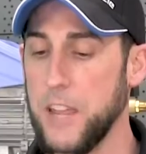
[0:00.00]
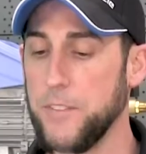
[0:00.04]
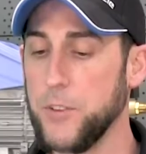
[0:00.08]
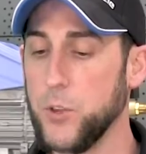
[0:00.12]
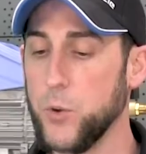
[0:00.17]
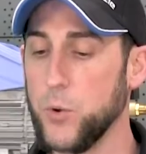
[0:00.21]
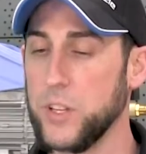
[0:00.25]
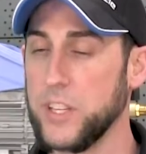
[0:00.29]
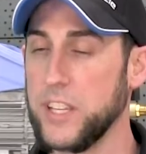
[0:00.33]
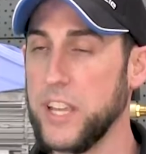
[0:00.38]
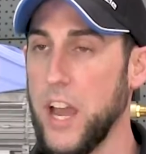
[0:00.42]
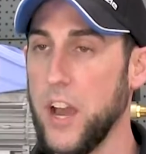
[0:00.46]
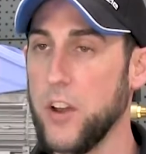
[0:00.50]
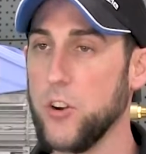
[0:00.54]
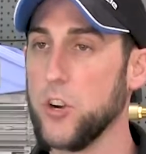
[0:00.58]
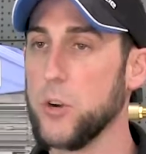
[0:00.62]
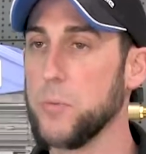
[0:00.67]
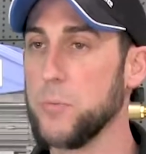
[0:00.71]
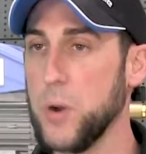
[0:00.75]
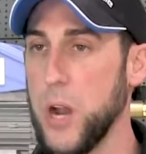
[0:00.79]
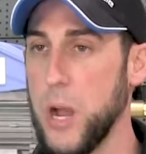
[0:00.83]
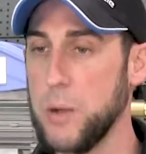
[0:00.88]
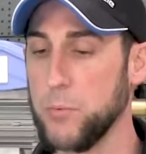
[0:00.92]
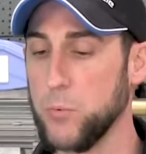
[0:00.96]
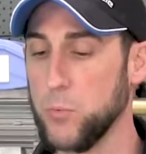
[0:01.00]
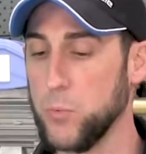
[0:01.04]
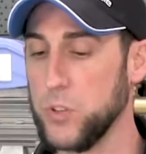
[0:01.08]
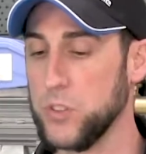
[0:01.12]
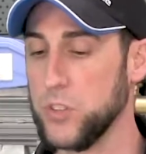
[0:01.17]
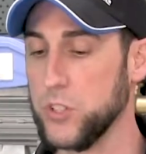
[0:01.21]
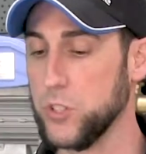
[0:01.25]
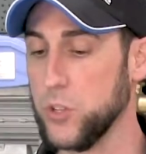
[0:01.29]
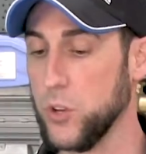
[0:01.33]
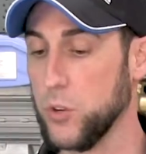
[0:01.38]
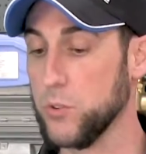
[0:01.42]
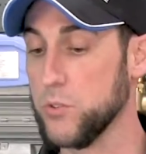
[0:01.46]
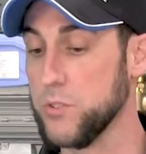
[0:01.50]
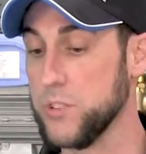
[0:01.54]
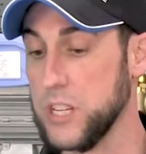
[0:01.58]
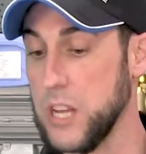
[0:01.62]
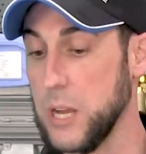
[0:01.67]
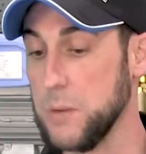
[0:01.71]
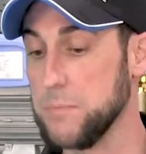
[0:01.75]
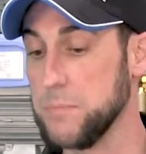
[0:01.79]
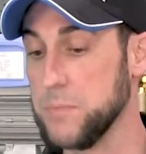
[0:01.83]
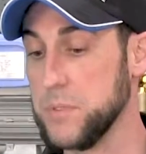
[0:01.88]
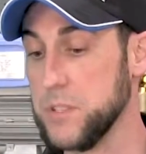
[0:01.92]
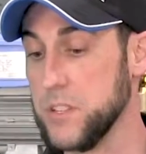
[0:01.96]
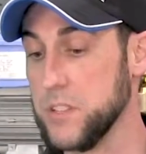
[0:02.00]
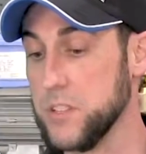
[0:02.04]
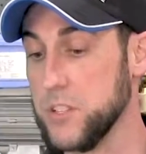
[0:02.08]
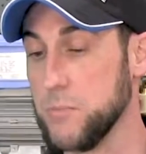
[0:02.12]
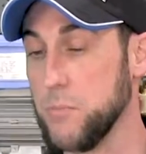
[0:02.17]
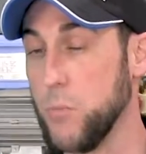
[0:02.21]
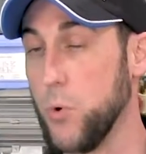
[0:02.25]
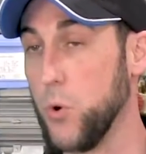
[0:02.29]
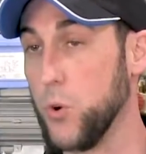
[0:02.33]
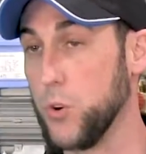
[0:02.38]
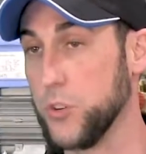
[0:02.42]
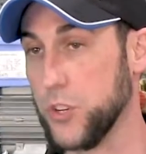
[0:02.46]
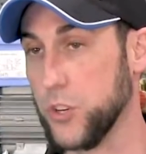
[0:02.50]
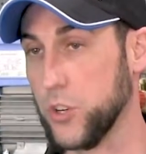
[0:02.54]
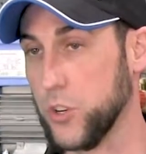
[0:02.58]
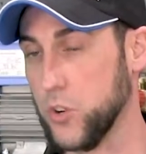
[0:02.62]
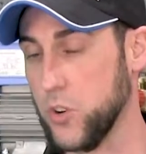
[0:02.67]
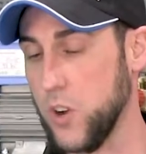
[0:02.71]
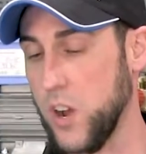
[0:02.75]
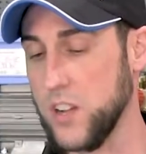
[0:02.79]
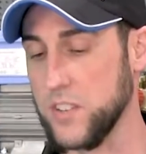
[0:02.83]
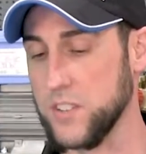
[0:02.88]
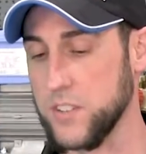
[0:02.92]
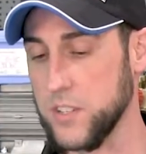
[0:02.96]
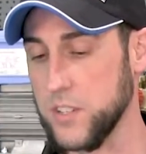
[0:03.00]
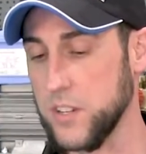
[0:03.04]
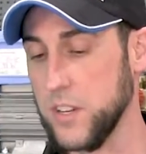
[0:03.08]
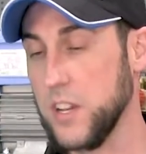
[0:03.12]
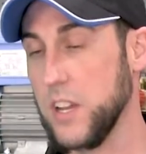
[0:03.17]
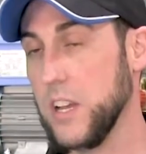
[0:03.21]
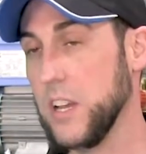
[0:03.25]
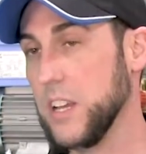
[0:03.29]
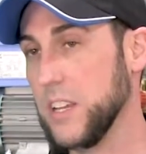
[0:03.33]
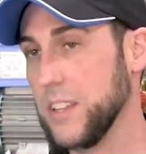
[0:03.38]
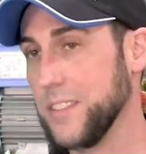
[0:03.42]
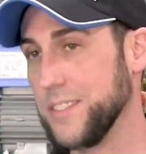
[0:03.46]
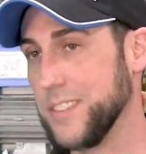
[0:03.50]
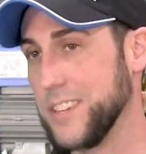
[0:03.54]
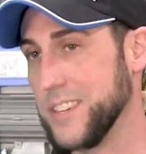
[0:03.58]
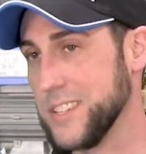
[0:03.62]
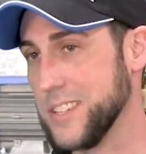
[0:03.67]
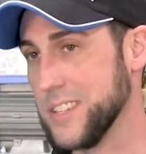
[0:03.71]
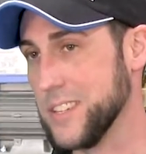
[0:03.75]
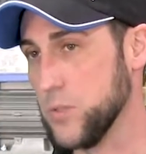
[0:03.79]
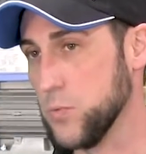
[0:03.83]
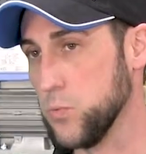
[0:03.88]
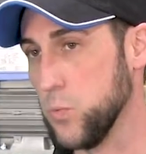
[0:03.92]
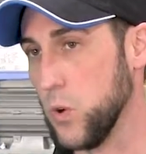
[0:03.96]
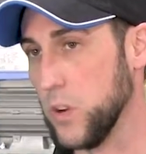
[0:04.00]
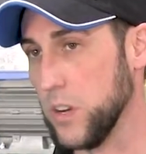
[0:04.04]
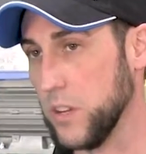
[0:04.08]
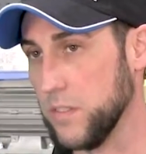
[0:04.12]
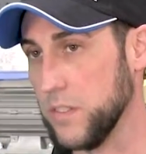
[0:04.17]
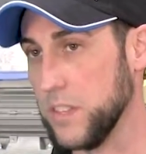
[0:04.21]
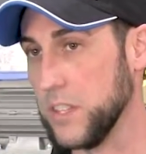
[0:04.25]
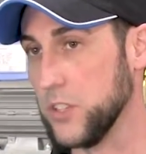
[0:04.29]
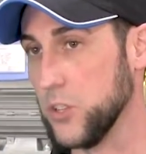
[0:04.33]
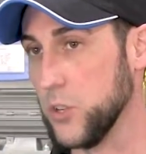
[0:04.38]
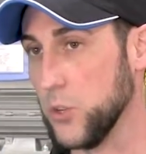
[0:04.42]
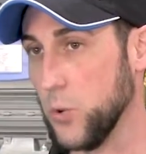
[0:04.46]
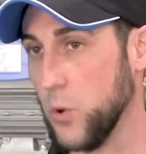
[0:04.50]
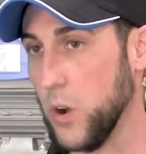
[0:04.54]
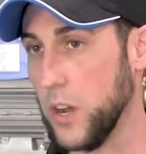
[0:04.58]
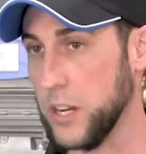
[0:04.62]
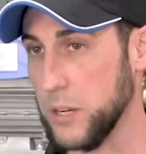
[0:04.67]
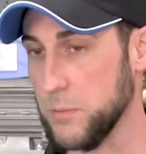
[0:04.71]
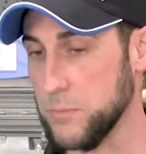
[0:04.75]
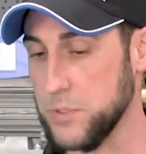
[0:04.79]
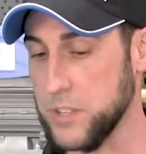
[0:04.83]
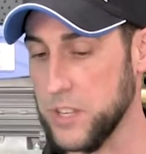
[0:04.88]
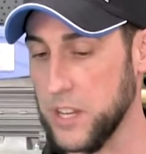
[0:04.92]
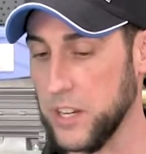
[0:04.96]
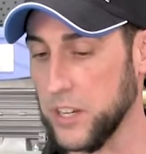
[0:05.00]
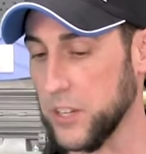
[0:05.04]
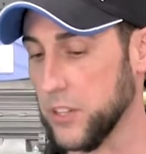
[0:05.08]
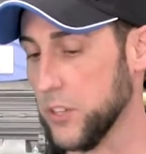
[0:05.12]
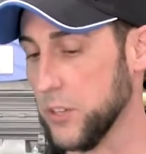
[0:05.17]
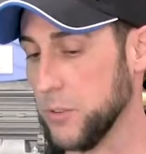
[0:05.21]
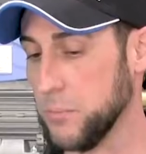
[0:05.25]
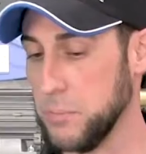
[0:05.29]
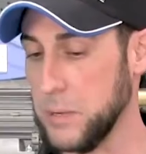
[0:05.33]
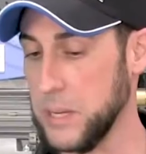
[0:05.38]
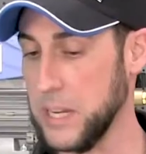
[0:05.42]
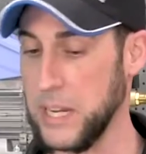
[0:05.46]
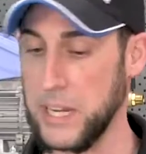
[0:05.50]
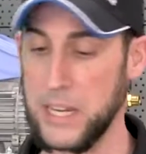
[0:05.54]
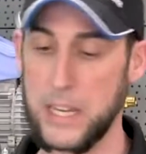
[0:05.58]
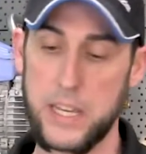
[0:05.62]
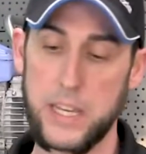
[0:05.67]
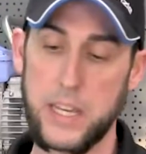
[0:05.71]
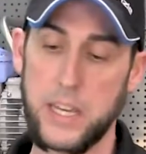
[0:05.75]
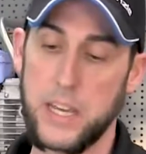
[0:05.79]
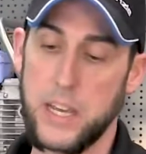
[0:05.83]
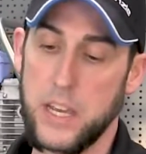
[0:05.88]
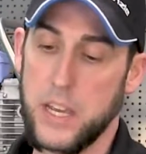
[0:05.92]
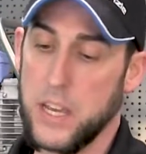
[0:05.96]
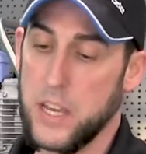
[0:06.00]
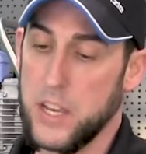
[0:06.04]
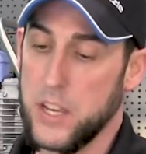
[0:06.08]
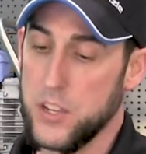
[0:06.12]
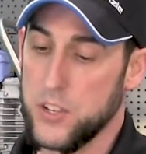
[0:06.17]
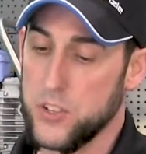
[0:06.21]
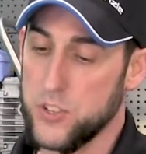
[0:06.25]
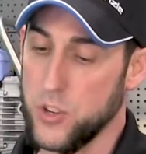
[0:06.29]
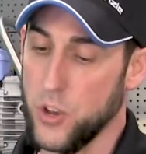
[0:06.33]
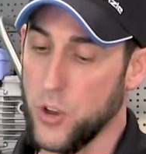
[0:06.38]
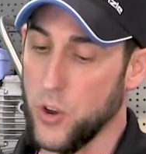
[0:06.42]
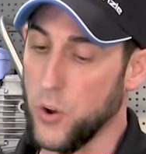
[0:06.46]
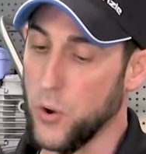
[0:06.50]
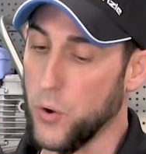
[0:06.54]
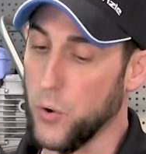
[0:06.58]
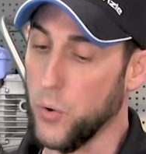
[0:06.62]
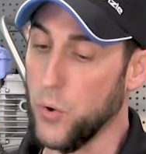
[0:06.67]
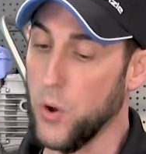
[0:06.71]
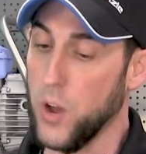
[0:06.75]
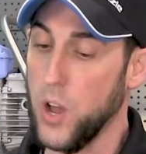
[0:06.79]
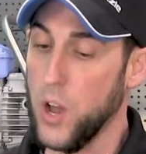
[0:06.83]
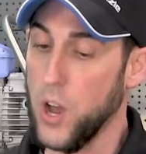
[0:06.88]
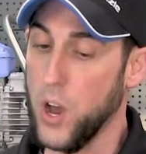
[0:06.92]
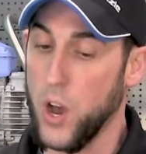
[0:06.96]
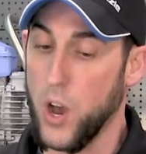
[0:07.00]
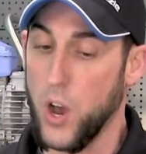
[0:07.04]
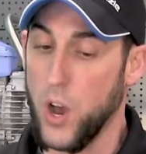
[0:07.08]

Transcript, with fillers: If you encounter a problem with the total stop system on your Kranzle, this is one of the two items that it could be. So